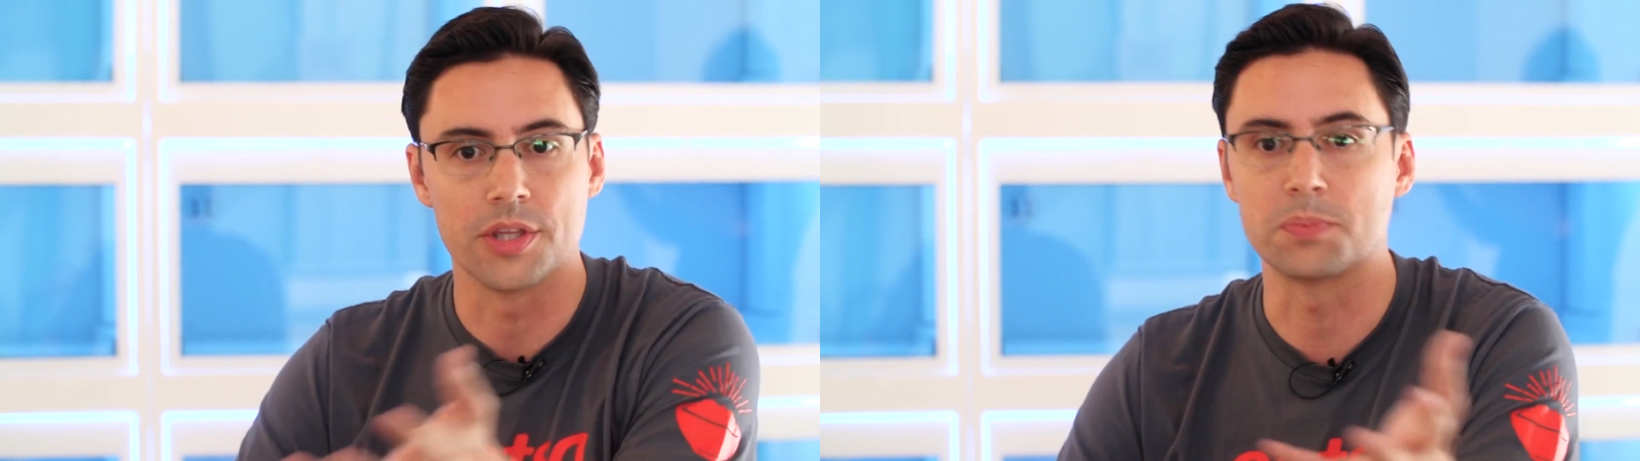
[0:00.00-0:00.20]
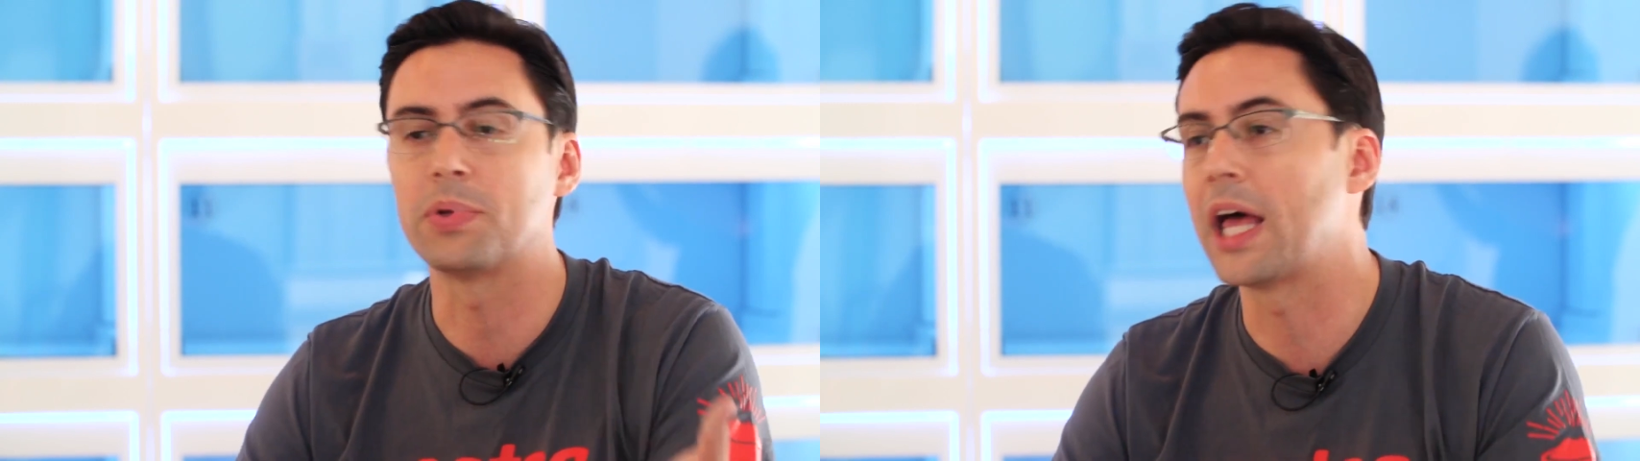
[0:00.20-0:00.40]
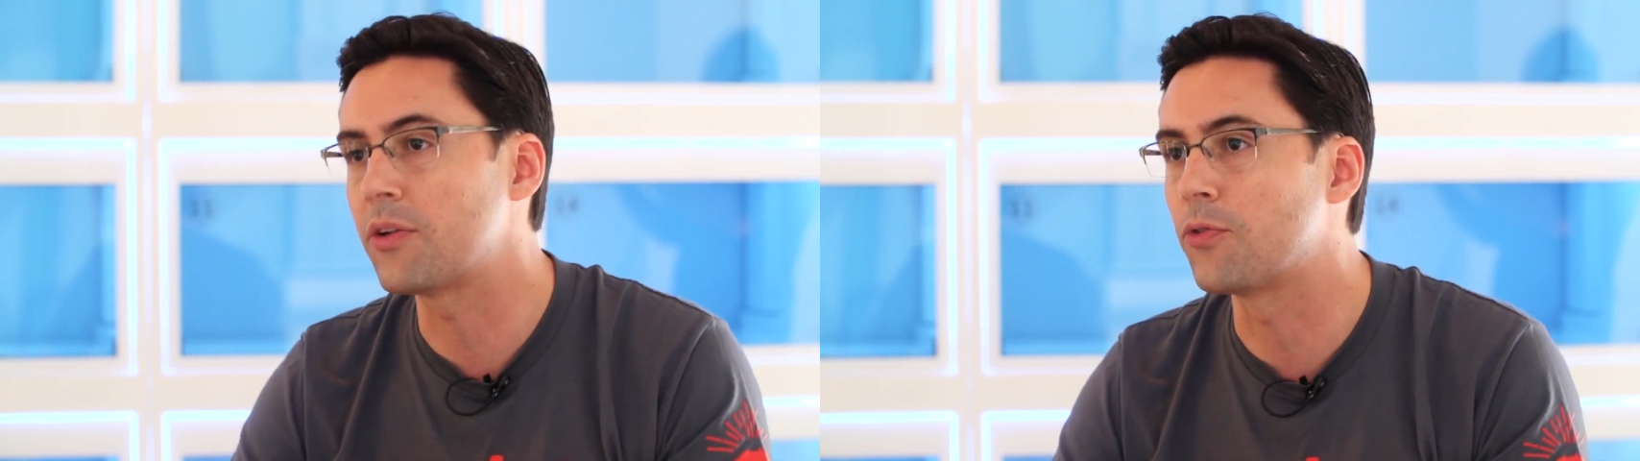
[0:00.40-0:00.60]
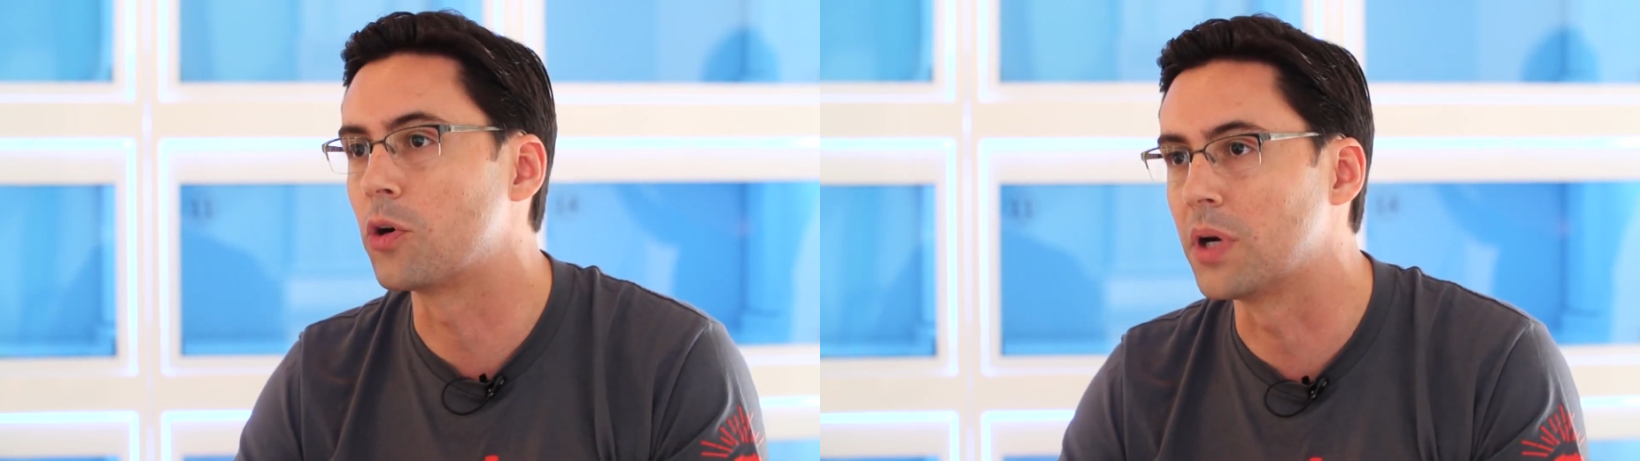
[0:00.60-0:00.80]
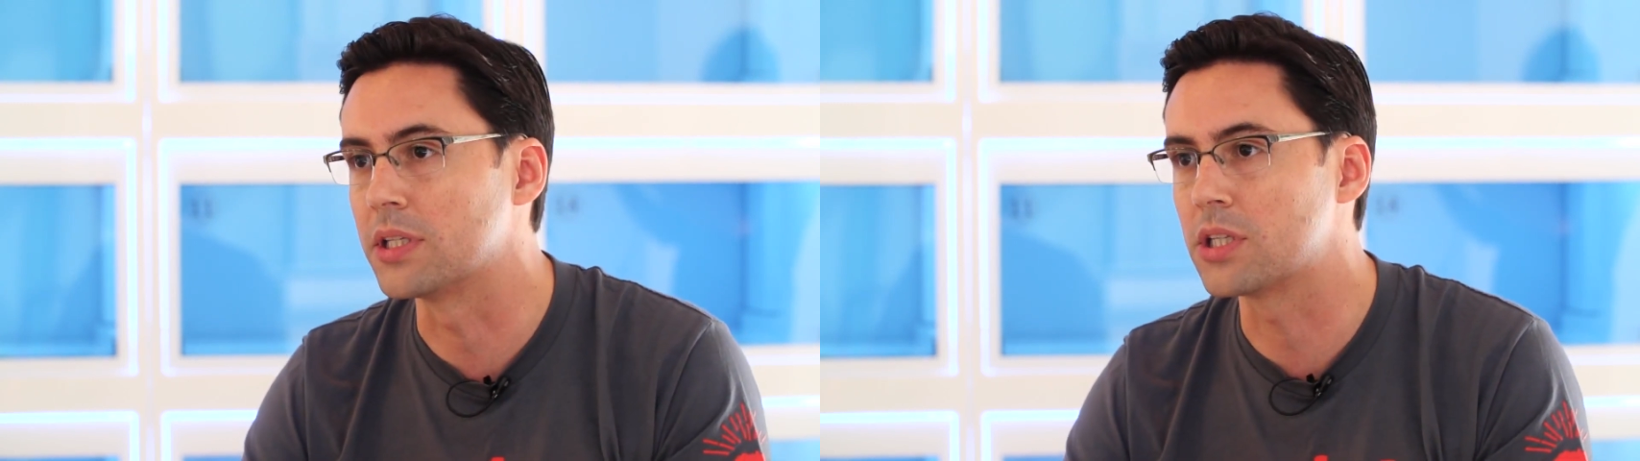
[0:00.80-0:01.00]
this
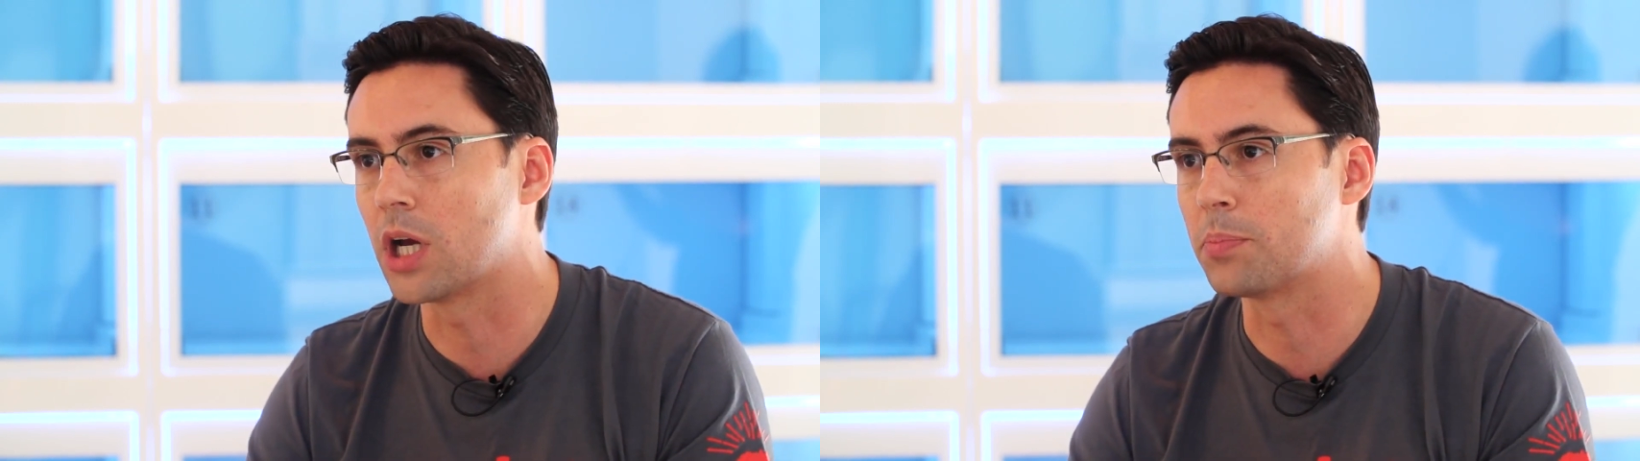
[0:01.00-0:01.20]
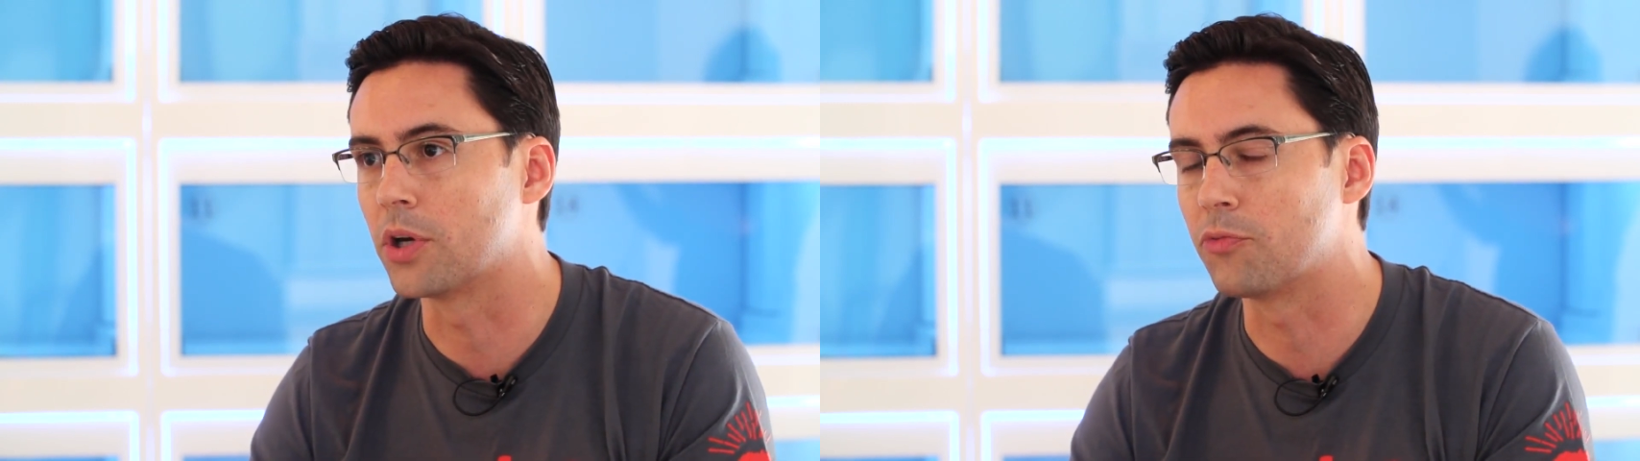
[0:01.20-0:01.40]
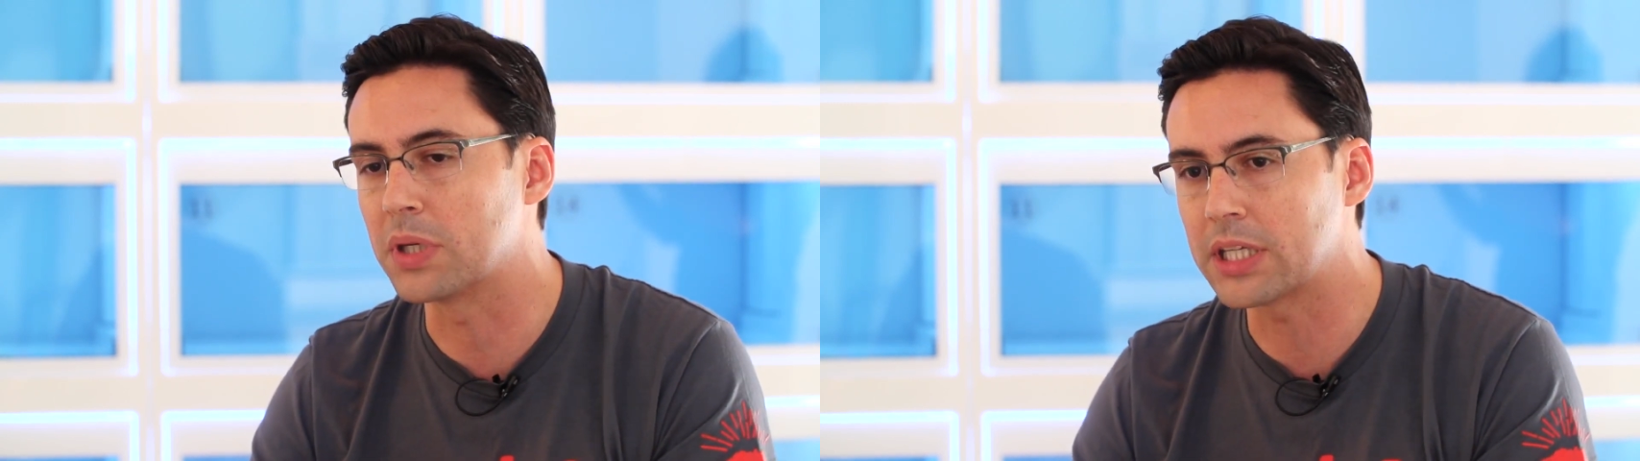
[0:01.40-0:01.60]
platform on top of